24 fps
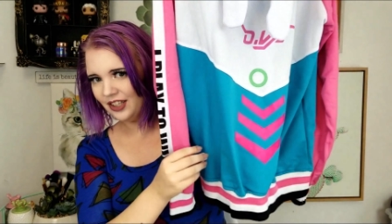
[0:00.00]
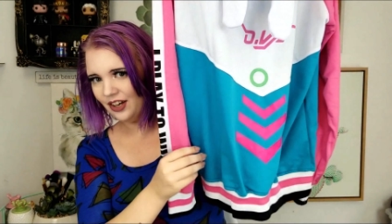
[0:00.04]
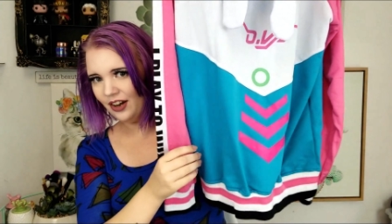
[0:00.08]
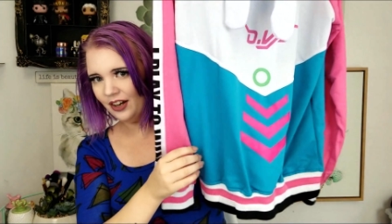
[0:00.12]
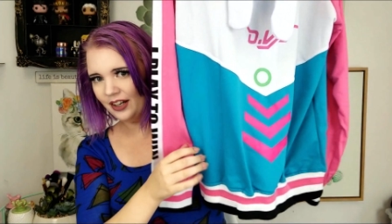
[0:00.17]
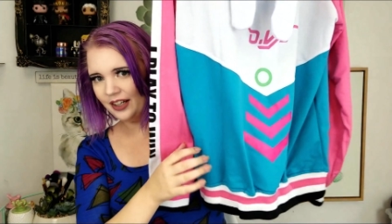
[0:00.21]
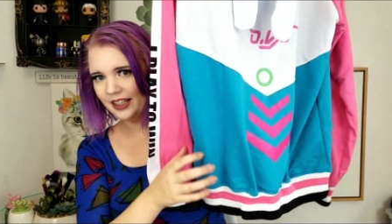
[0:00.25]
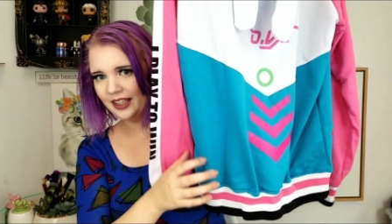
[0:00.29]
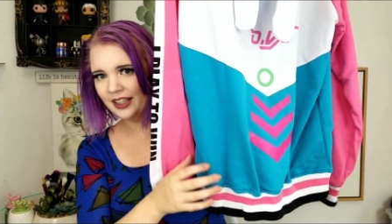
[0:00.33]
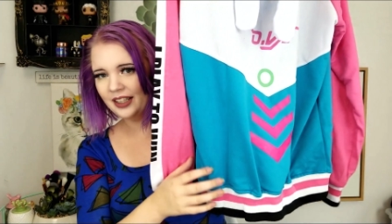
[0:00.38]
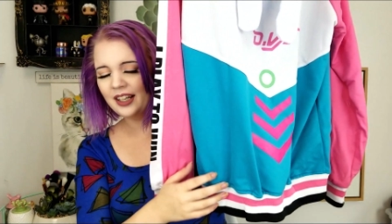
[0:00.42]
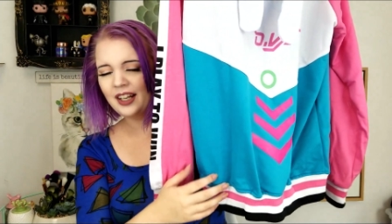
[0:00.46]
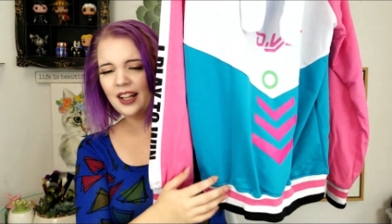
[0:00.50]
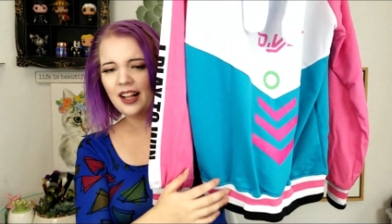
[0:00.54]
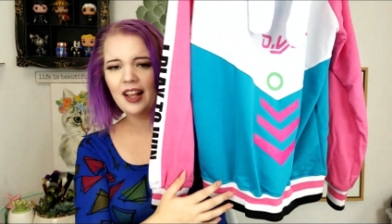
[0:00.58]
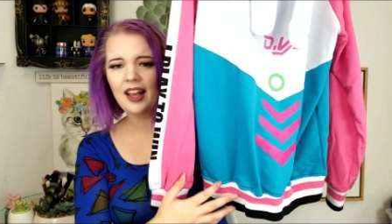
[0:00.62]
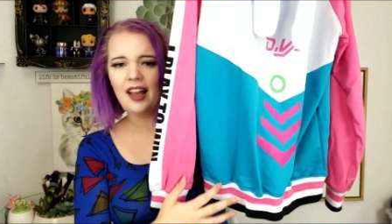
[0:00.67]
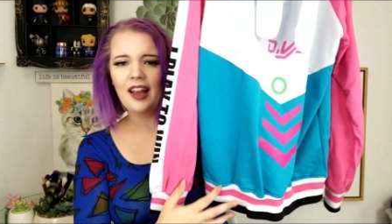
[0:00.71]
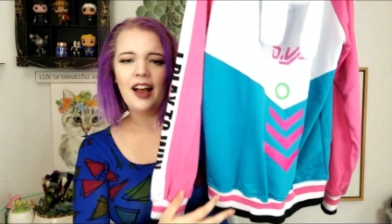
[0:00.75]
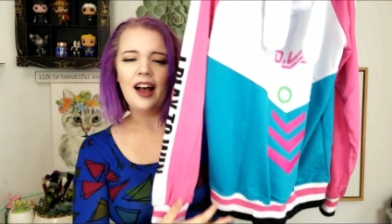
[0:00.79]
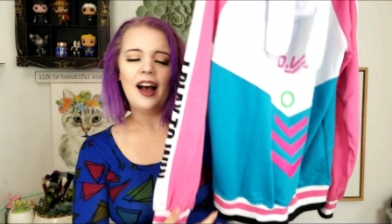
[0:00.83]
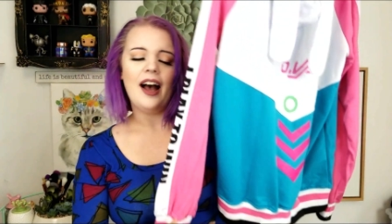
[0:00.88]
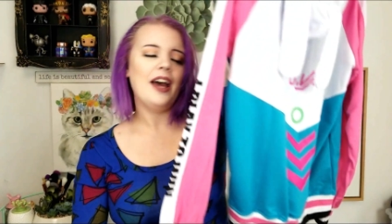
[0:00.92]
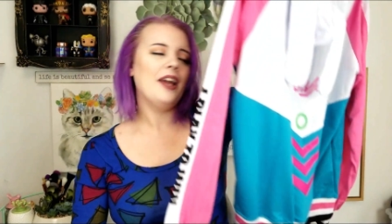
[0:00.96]
on it.
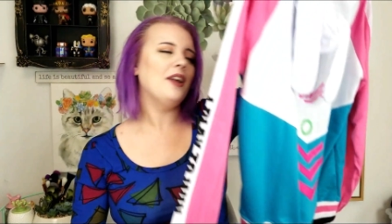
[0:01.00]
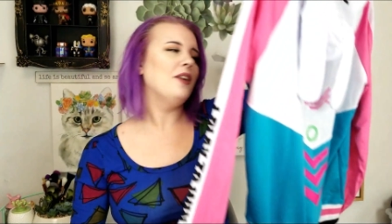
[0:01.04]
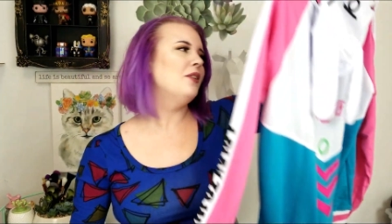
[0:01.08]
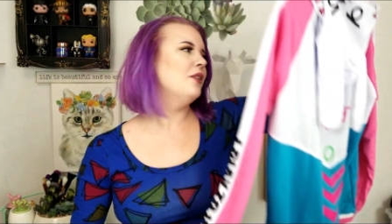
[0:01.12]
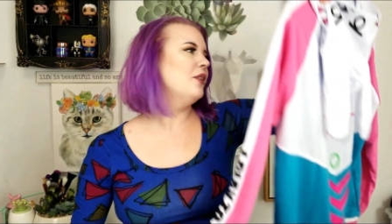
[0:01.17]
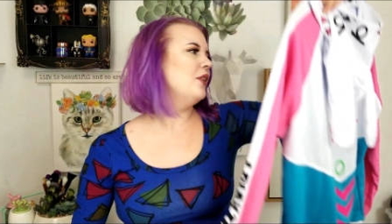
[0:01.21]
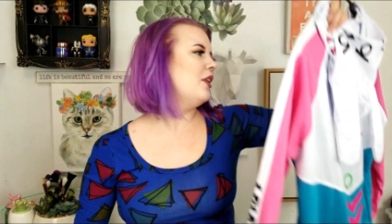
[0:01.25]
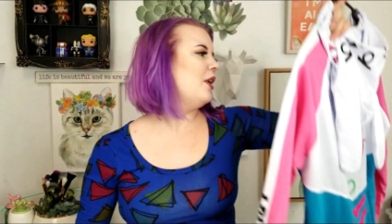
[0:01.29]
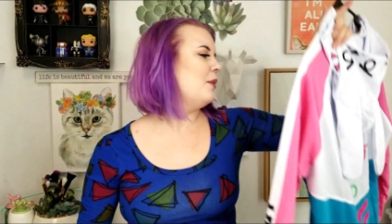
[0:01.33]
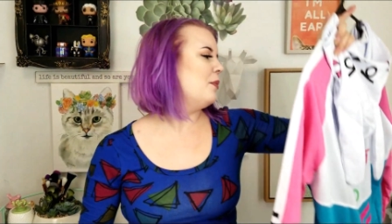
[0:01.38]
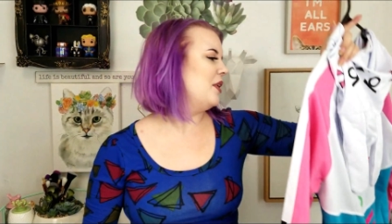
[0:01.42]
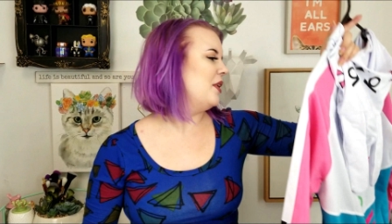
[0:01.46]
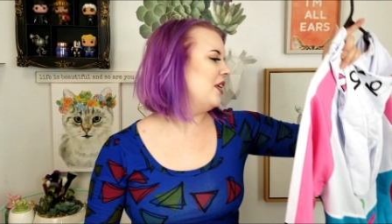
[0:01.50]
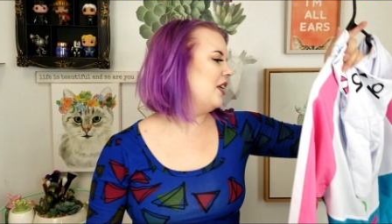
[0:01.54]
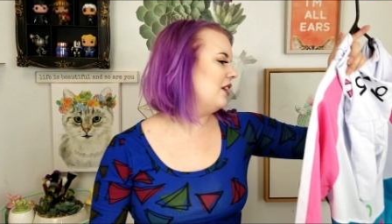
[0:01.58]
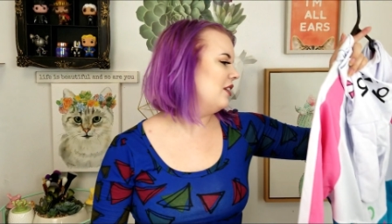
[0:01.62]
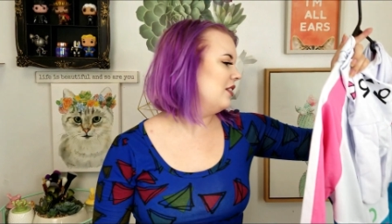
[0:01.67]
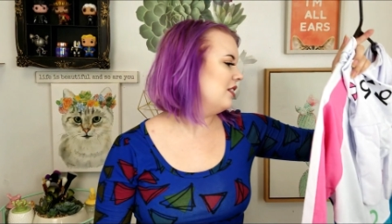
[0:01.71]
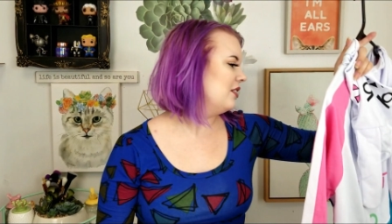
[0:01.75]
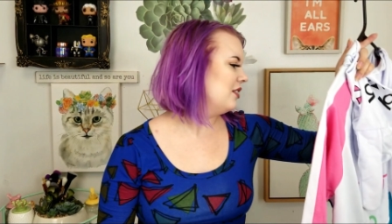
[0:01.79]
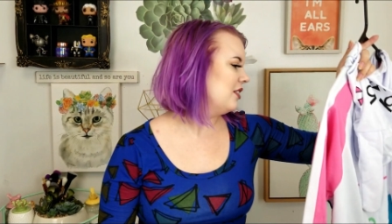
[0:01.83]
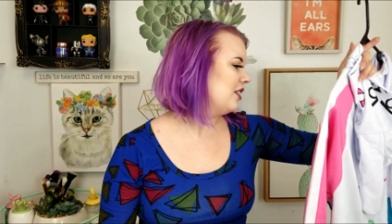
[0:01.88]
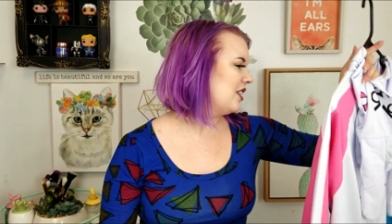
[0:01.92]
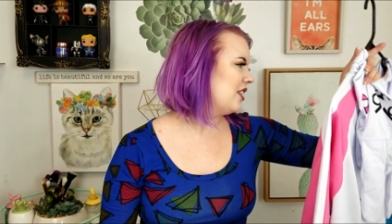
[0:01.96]

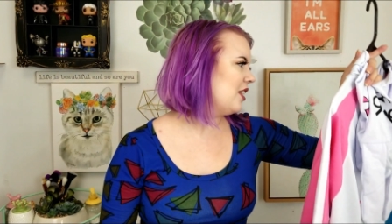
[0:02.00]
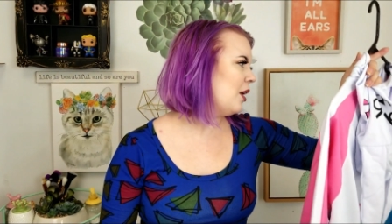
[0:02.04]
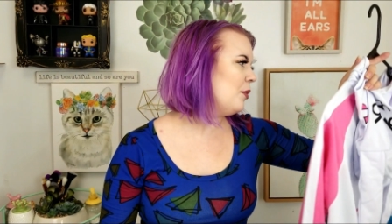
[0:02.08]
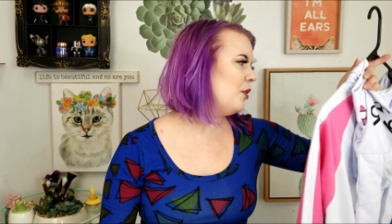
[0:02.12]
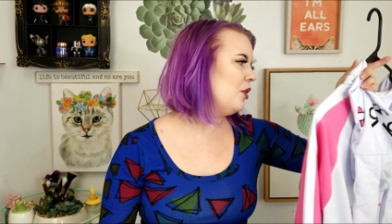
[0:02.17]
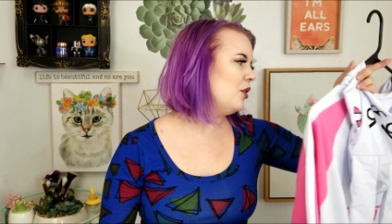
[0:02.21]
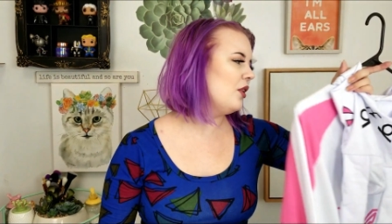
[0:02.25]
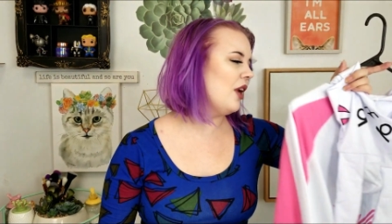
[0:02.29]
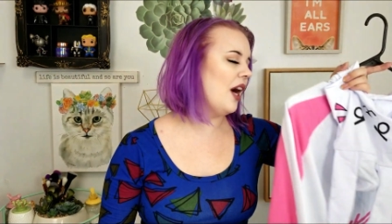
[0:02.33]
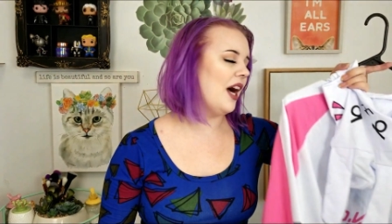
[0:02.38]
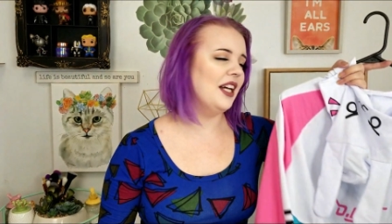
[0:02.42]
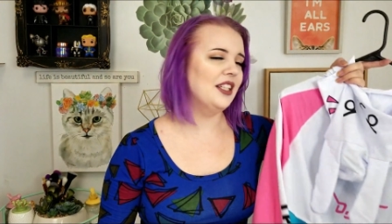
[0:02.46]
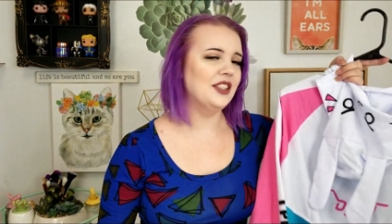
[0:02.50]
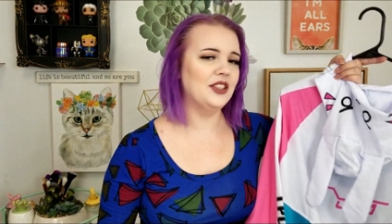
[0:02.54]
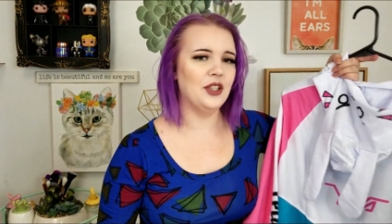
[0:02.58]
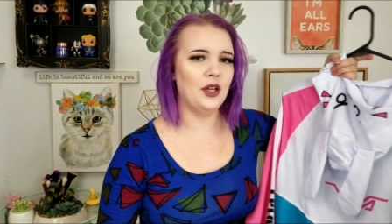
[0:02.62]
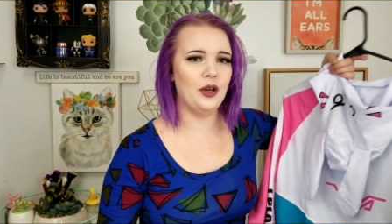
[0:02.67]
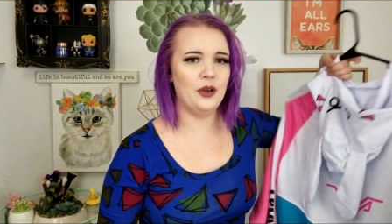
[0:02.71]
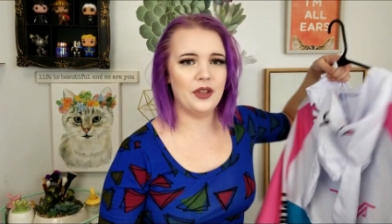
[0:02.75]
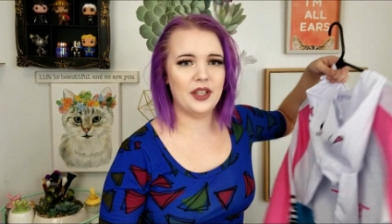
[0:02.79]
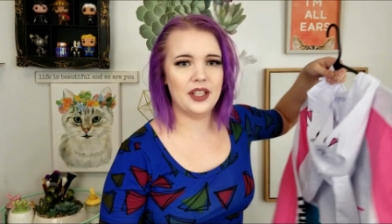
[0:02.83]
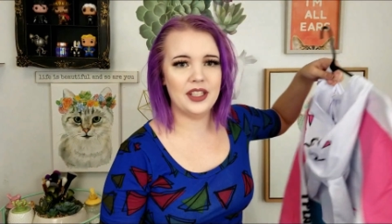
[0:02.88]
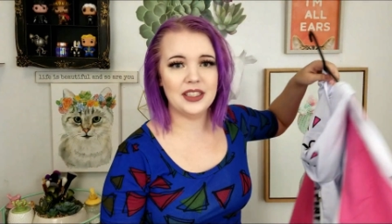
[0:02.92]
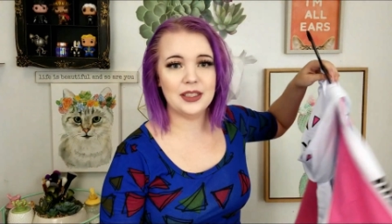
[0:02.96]
Some of you guys
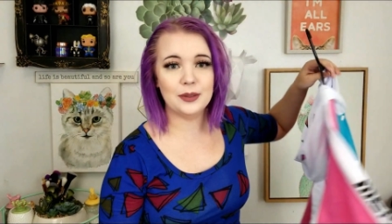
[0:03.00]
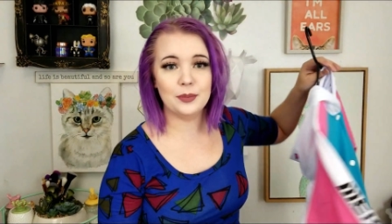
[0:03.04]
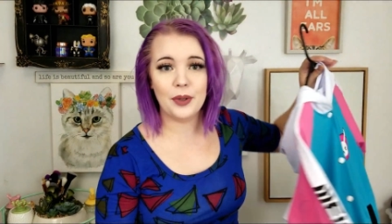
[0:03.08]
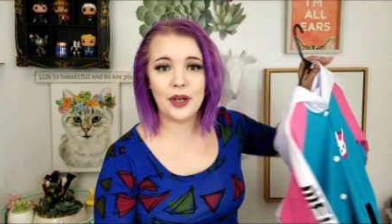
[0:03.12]
know this,